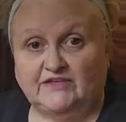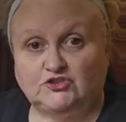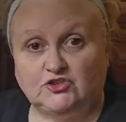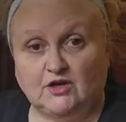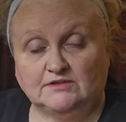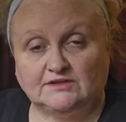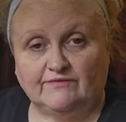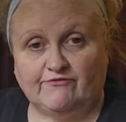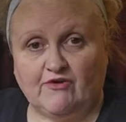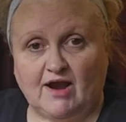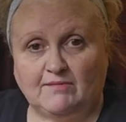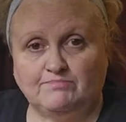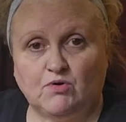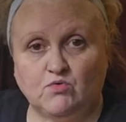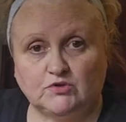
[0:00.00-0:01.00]
y'all some
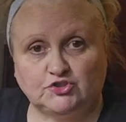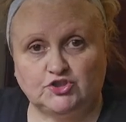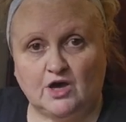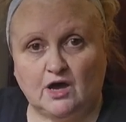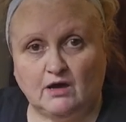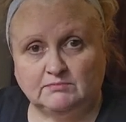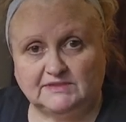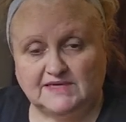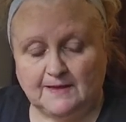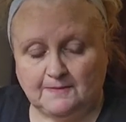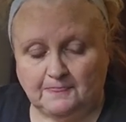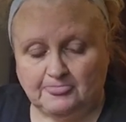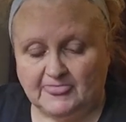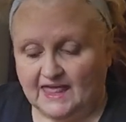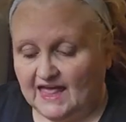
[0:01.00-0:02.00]
fried pork chops
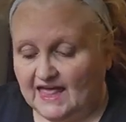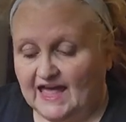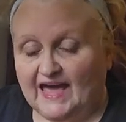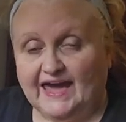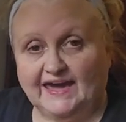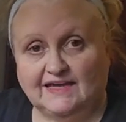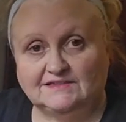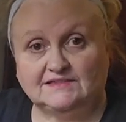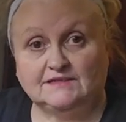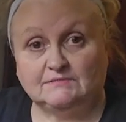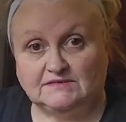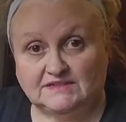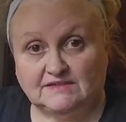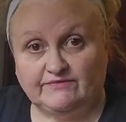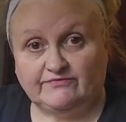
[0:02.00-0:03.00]
and some
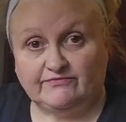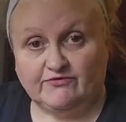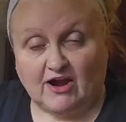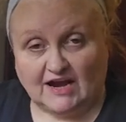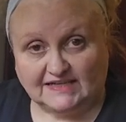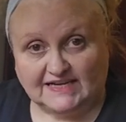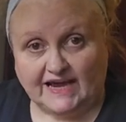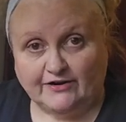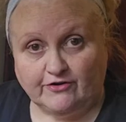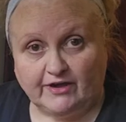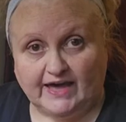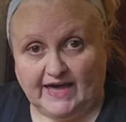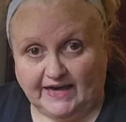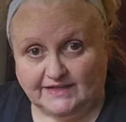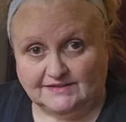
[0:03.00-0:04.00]
fried tater
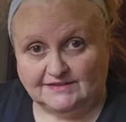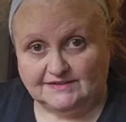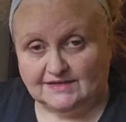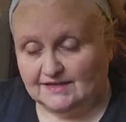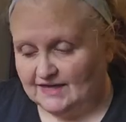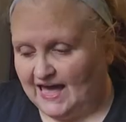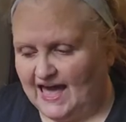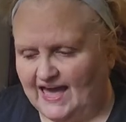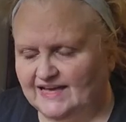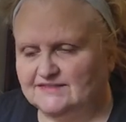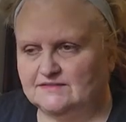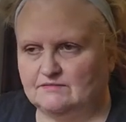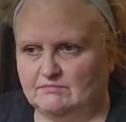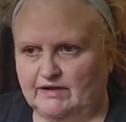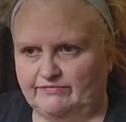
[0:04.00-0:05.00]
cakes. I had
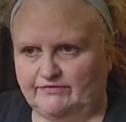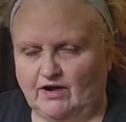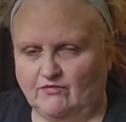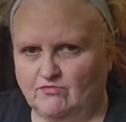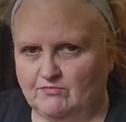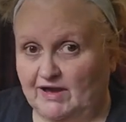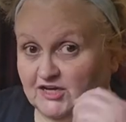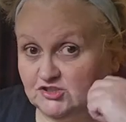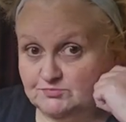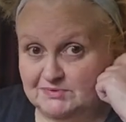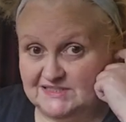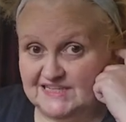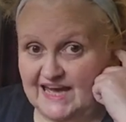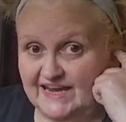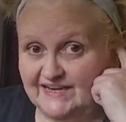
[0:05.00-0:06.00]
some leftover mashed
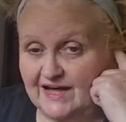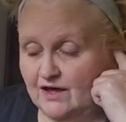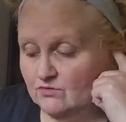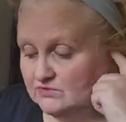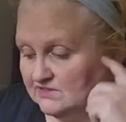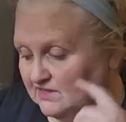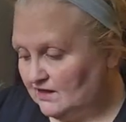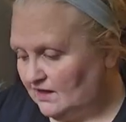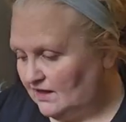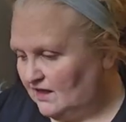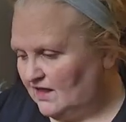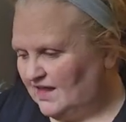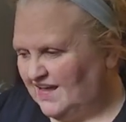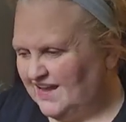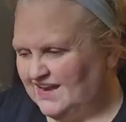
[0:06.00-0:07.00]
potatoes,
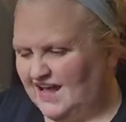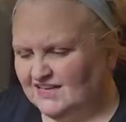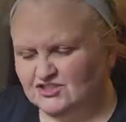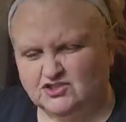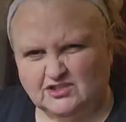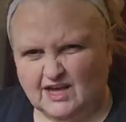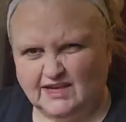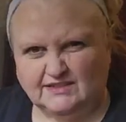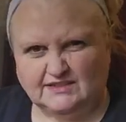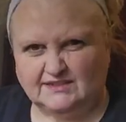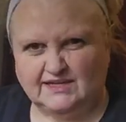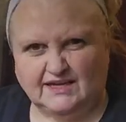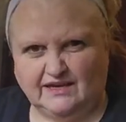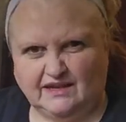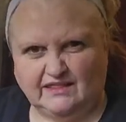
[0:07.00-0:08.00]
and I just hate to
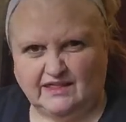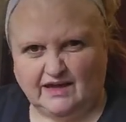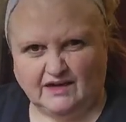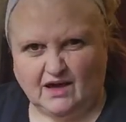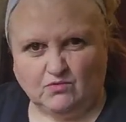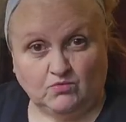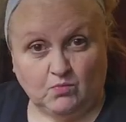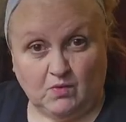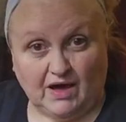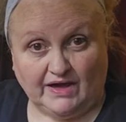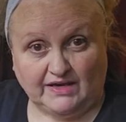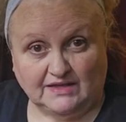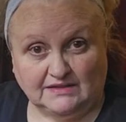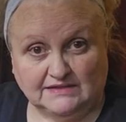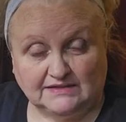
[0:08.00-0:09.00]
see anything go to
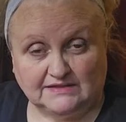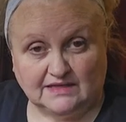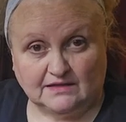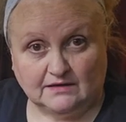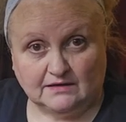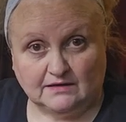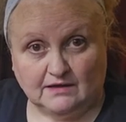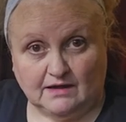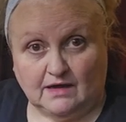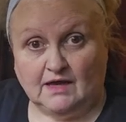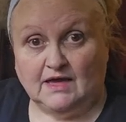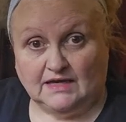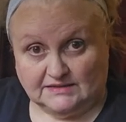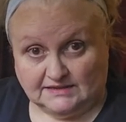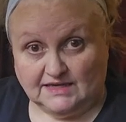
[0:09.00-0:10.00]
waste.
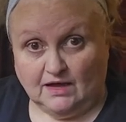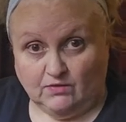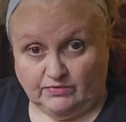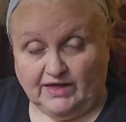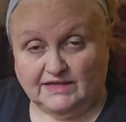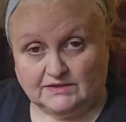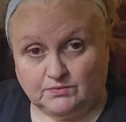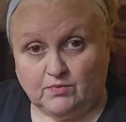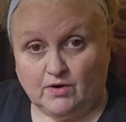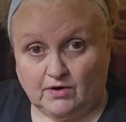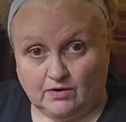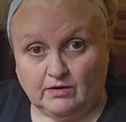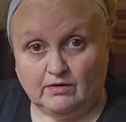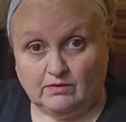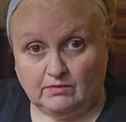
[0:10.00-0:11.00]
So that's
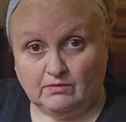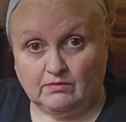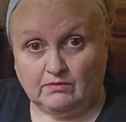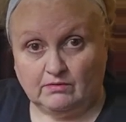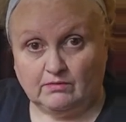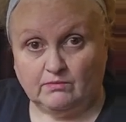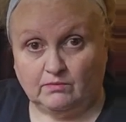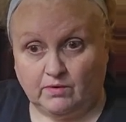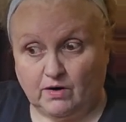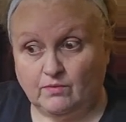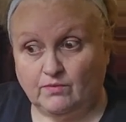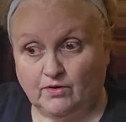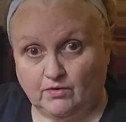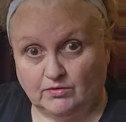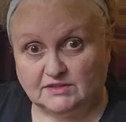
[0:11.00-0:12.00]
where we're
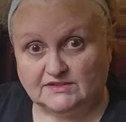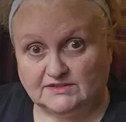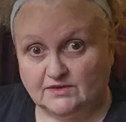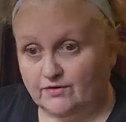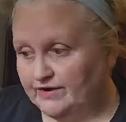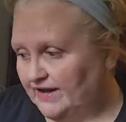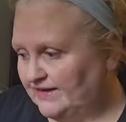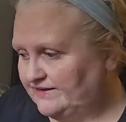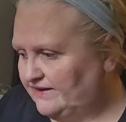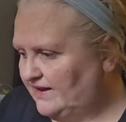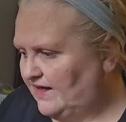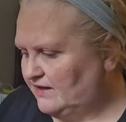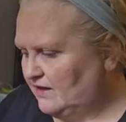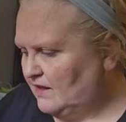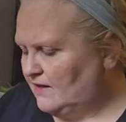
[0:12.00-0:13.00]
going to start at
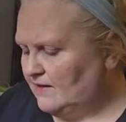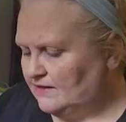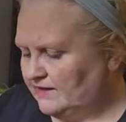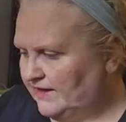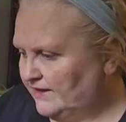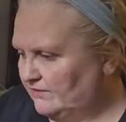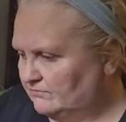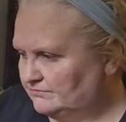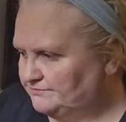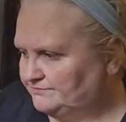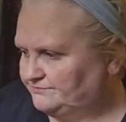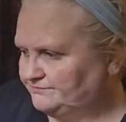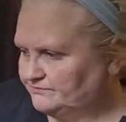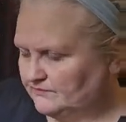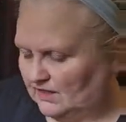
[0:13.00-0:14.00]
today. Now,
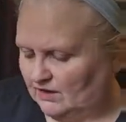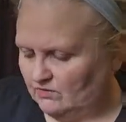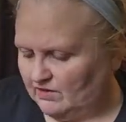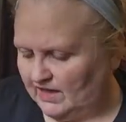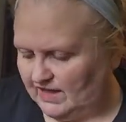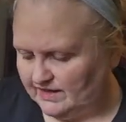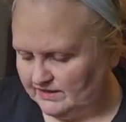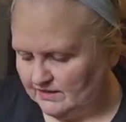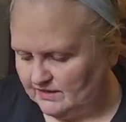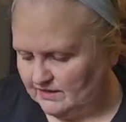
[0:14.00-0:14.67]
okay,